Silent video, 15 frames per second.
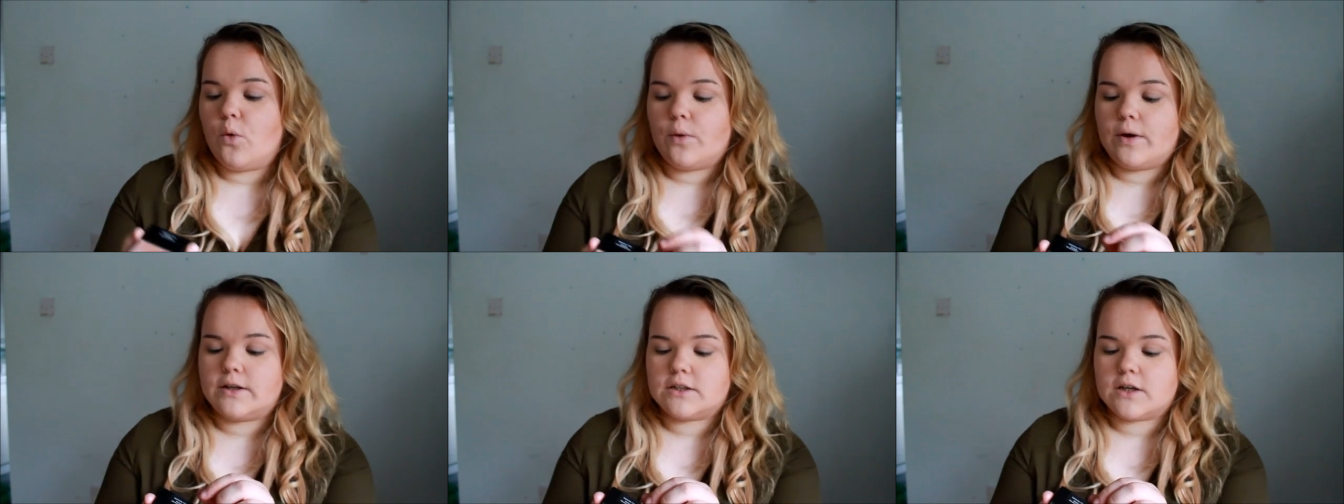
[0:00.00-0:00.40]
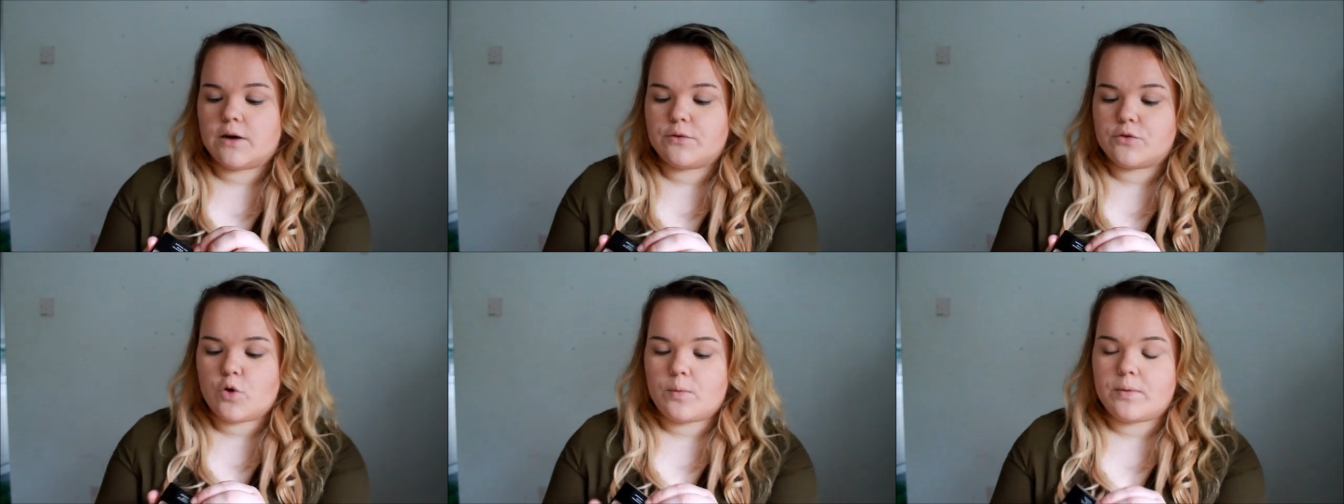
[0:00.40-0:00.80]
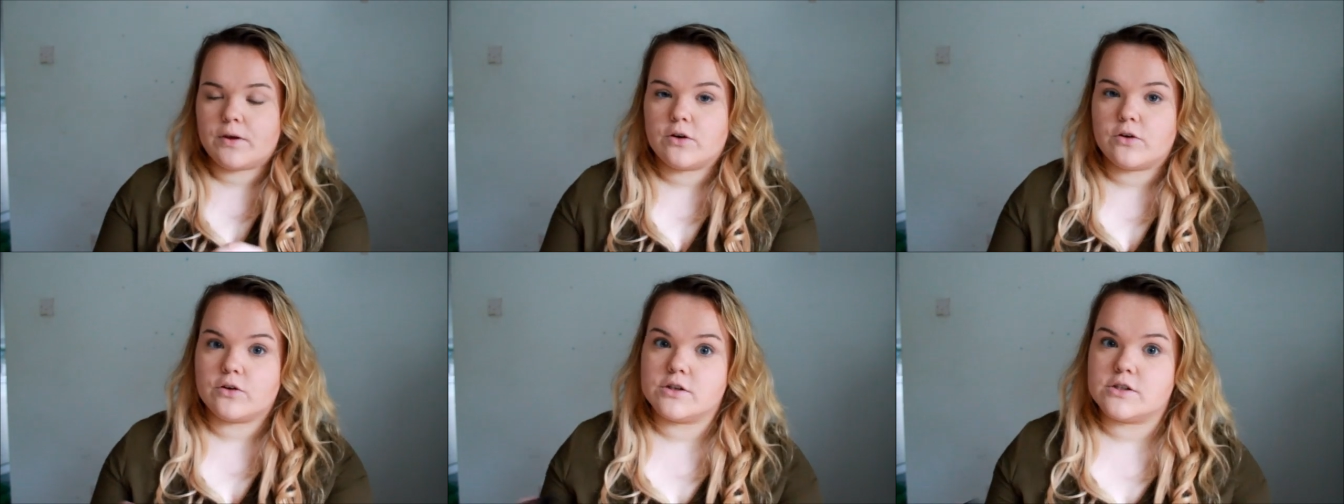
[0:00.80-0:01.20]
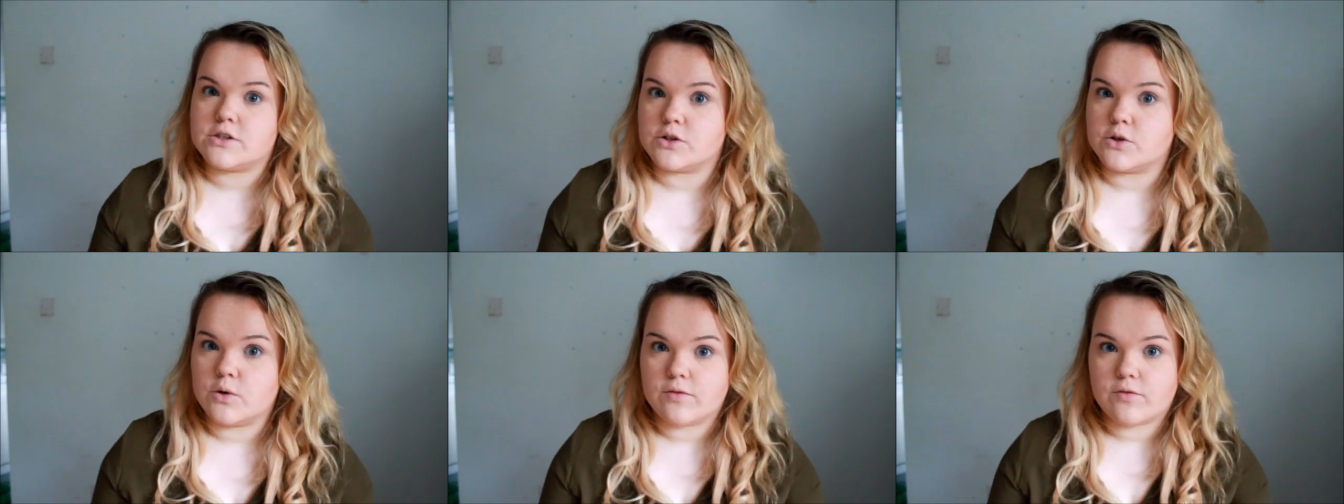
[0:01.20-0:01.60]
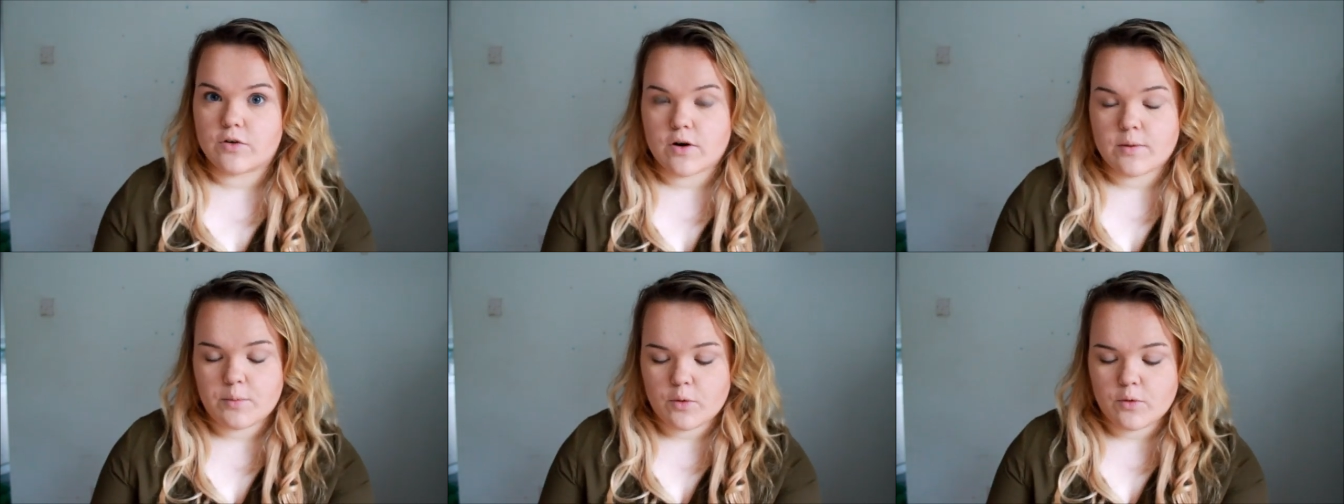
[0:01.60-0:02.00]
which I was hoping could do
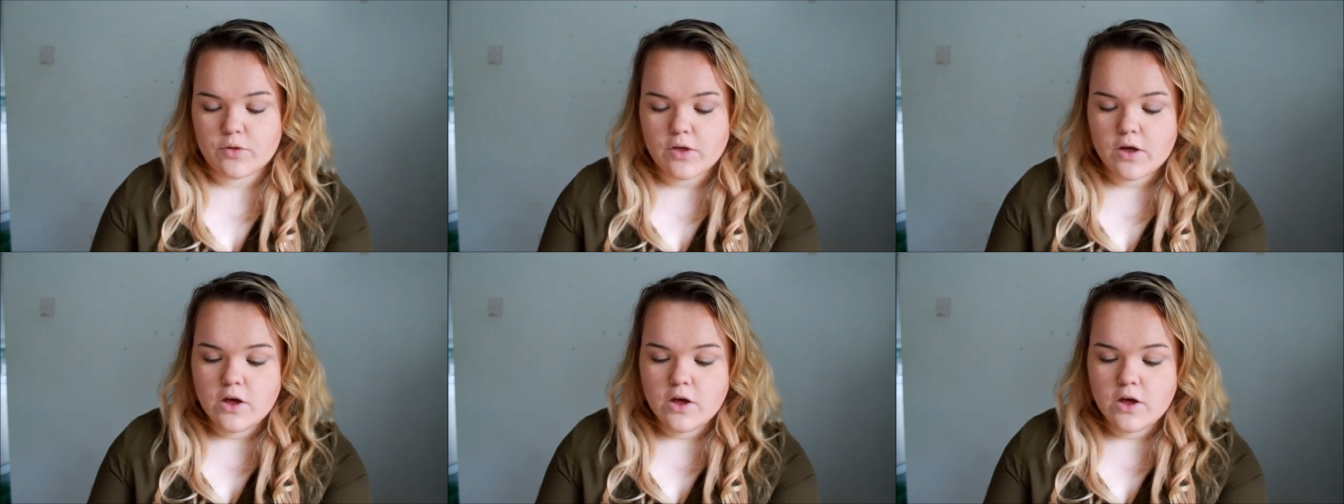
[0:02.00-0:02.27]
for a bowl.